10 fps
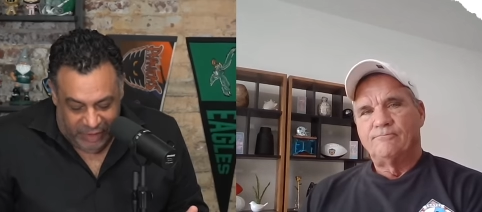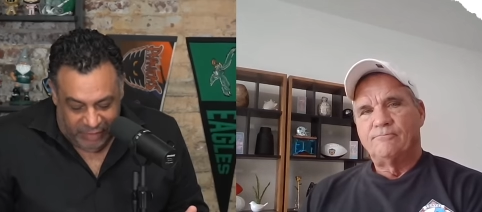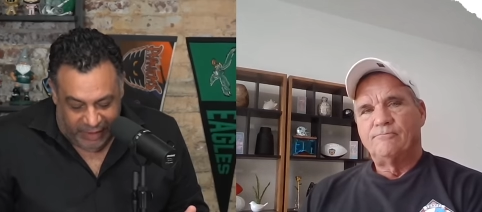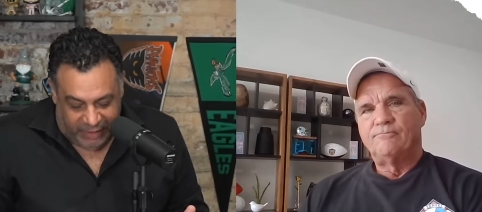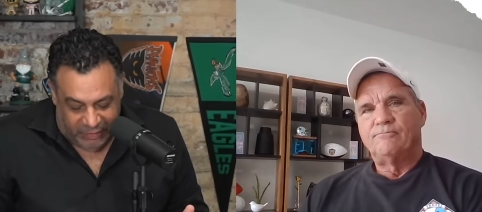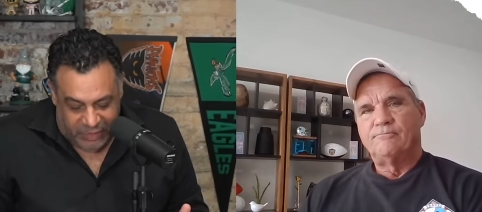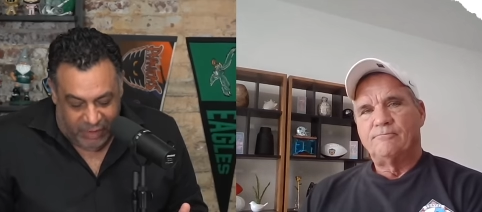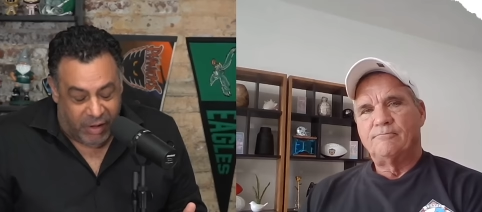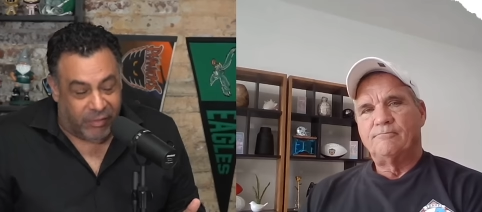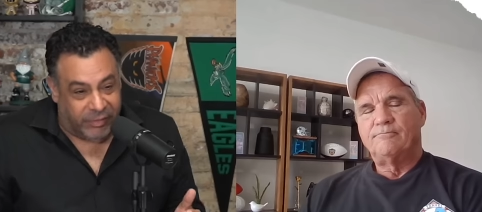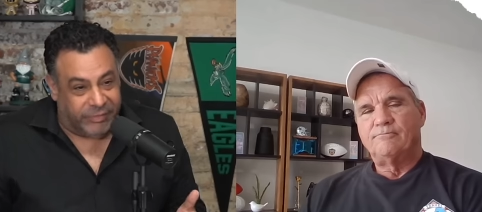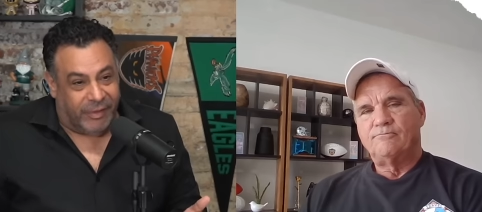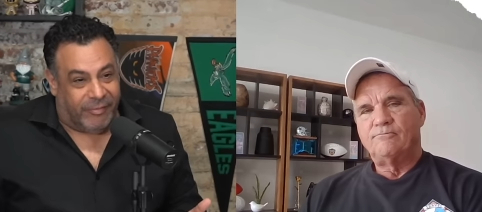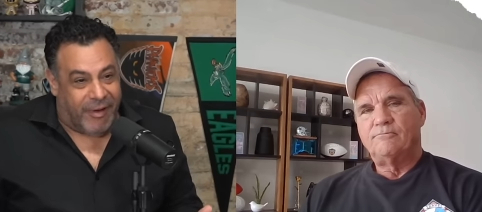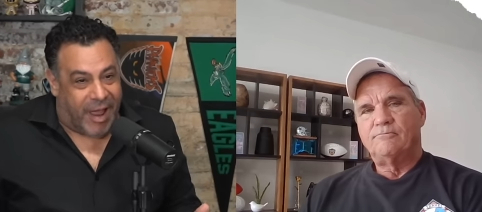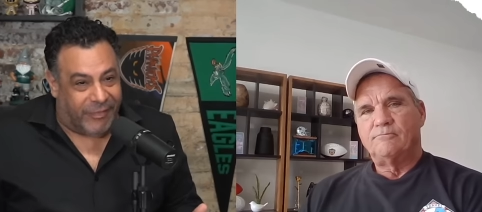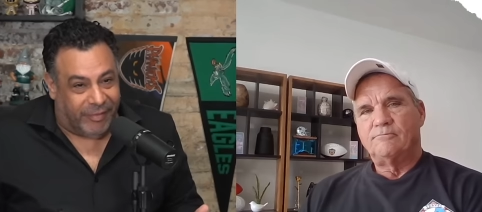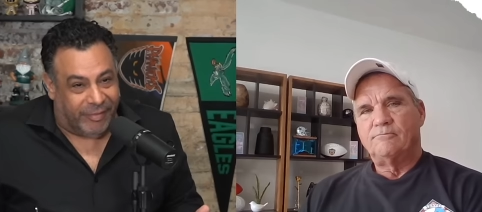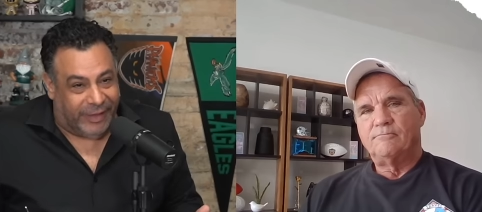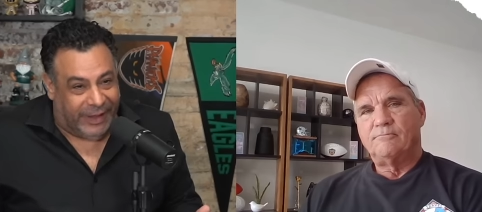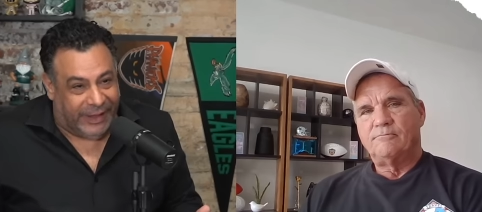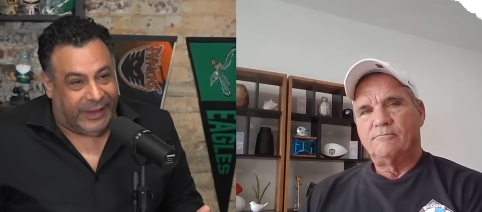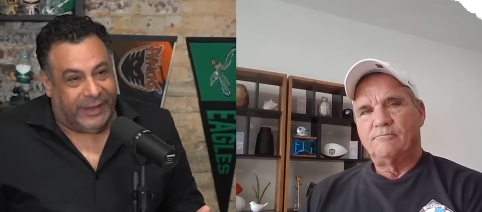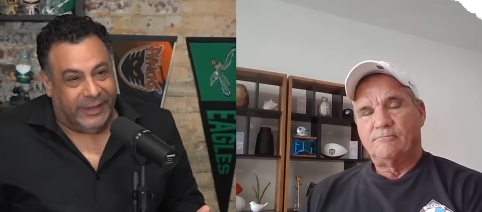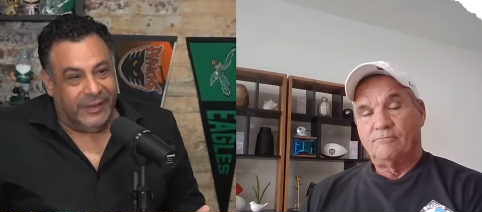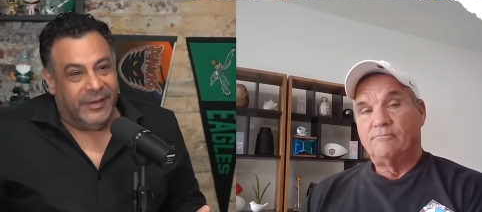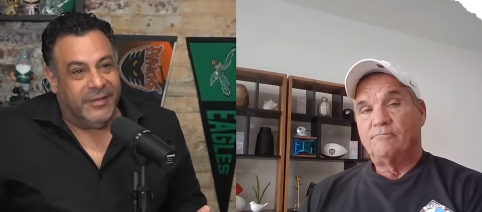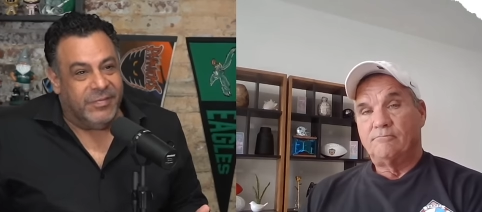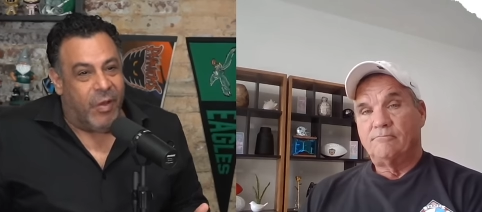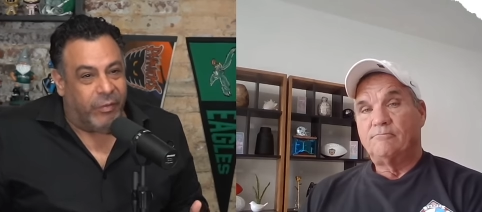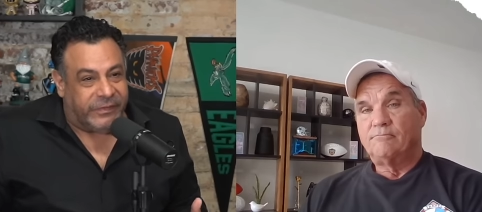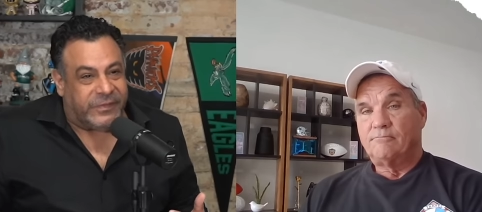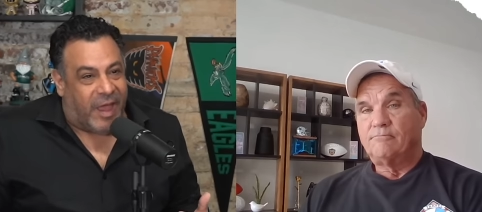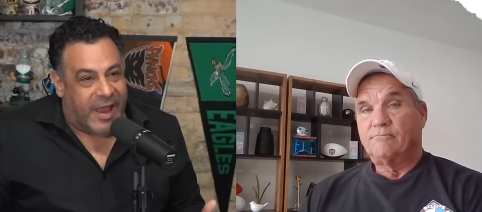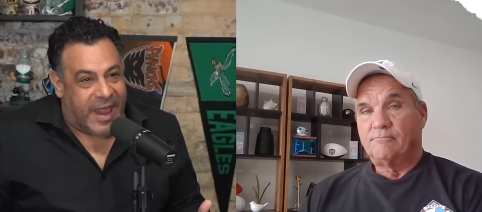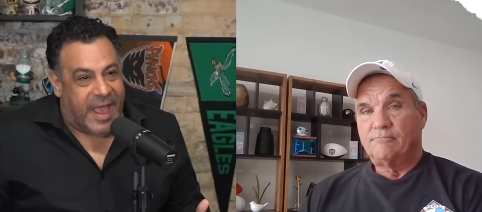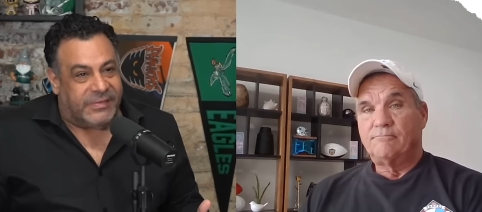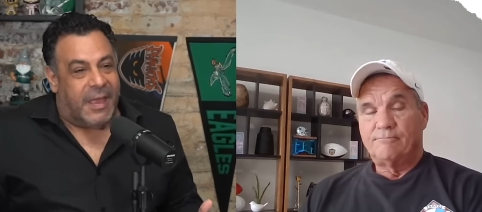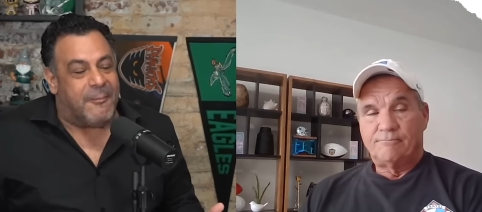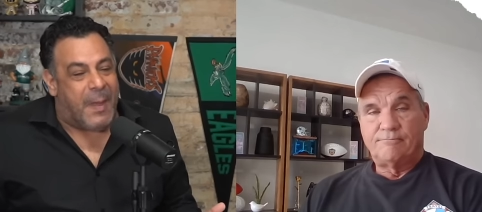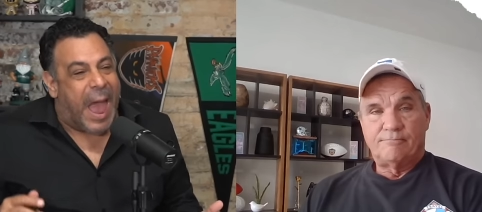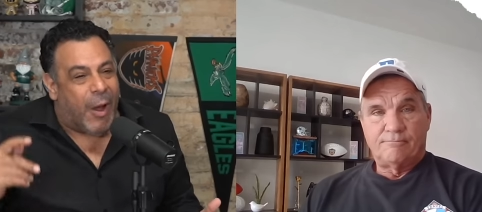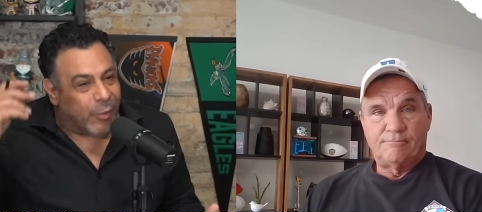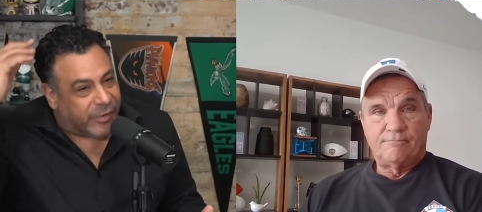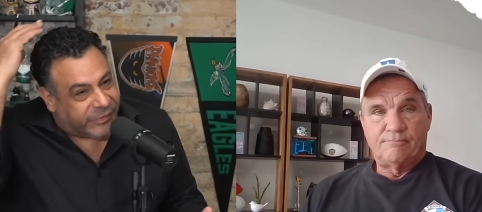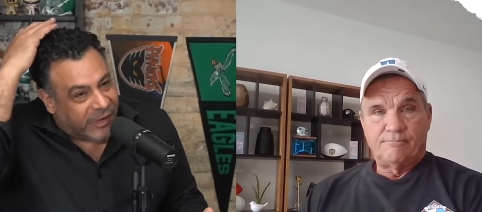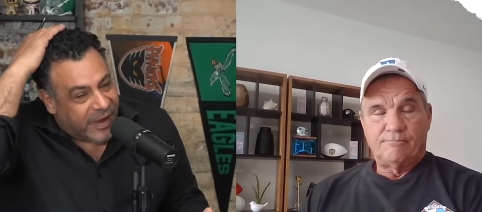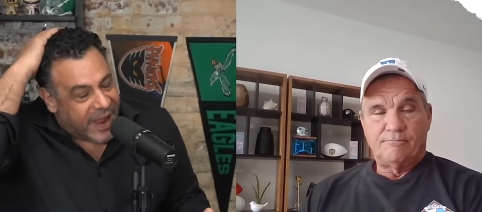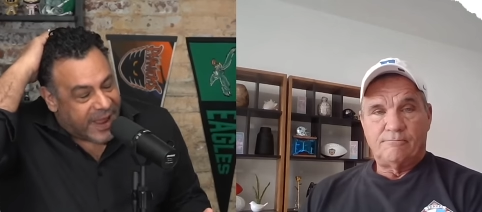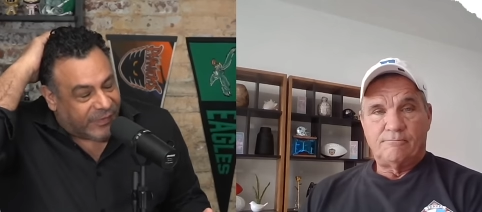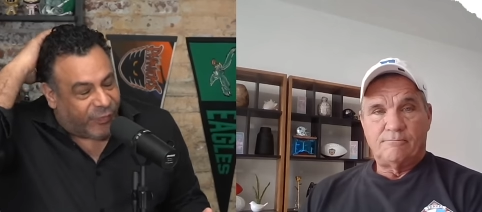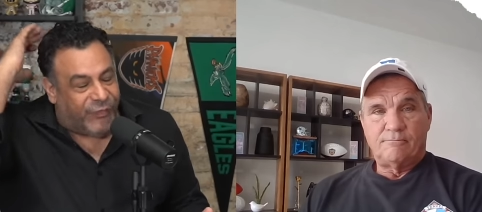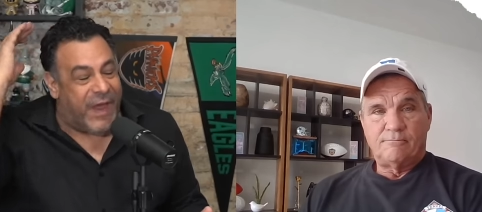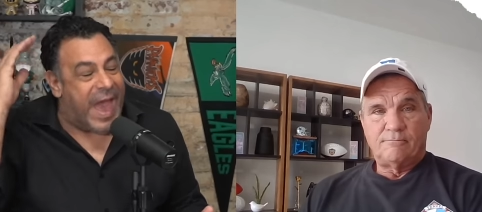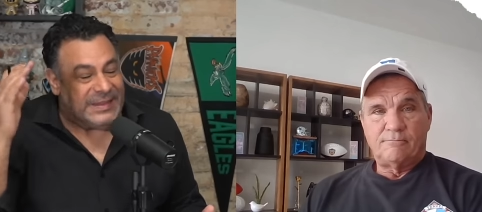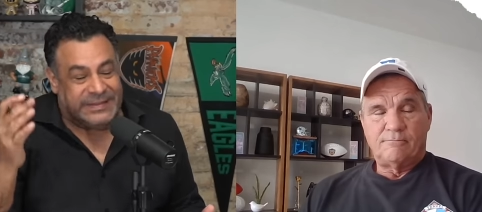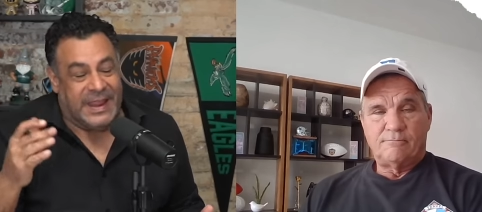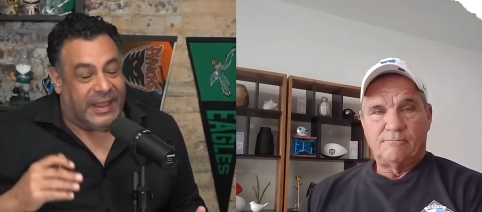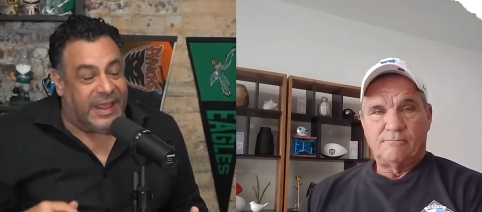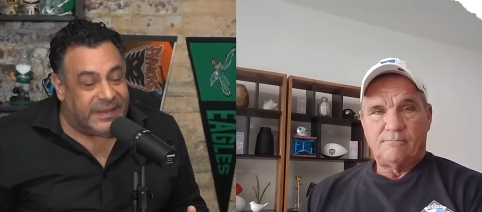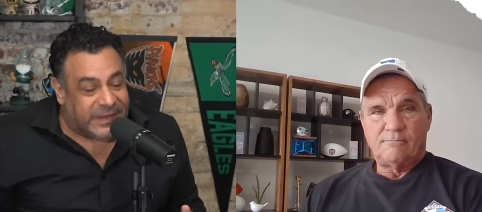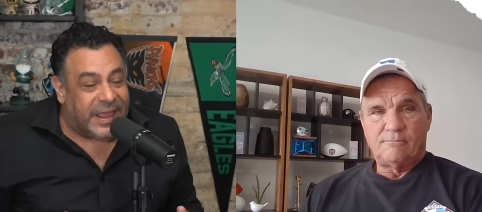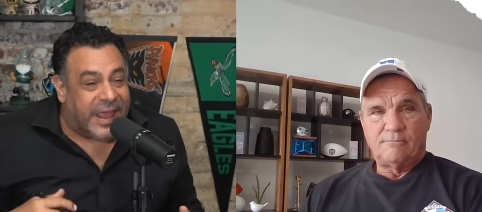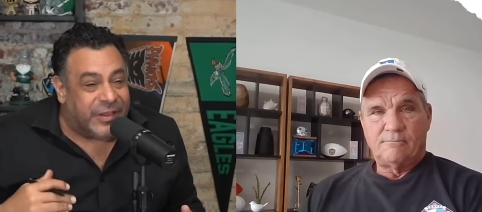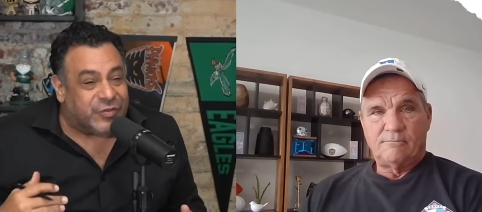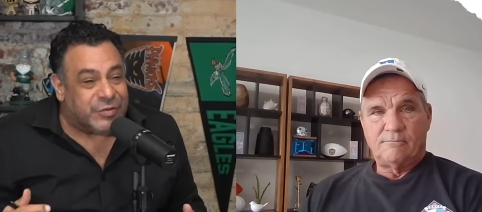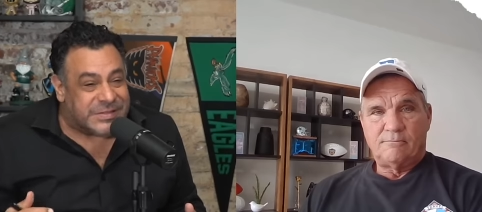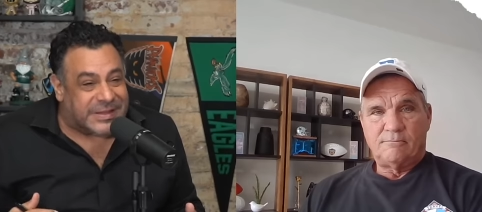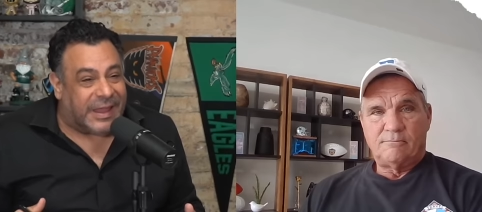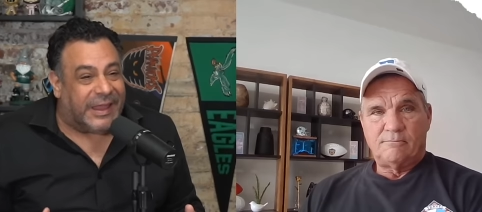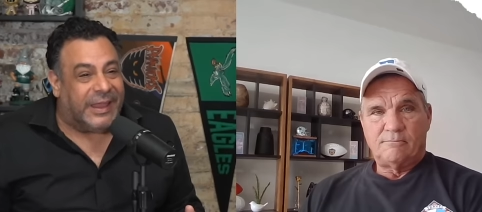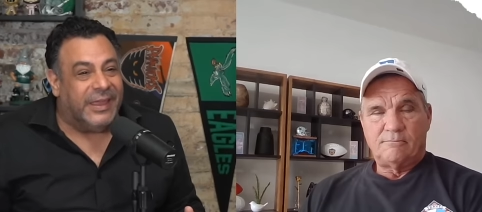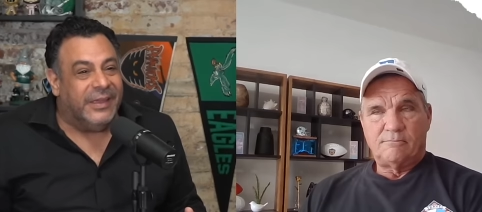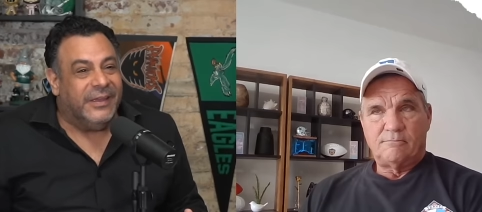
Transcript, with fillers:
Speaker 1: Like, you go around the league, those tight ends, and Bowers is fascinating. He's an interesting